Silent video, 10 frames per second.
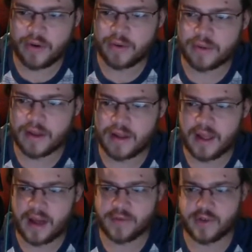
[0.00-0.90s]
I don't think a
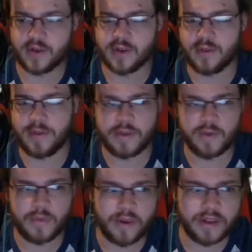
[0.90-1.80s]
lot of Charizard players
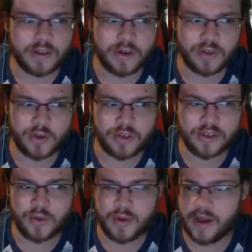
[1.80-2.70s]
will bring a Charizard
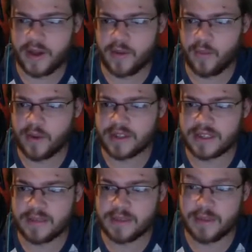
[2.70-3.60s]
into what
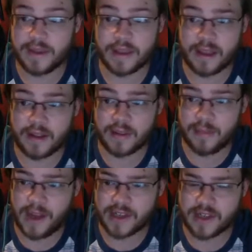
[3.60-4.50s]
seems to be a Gigalith
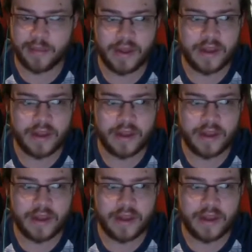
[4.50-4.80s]
matchup.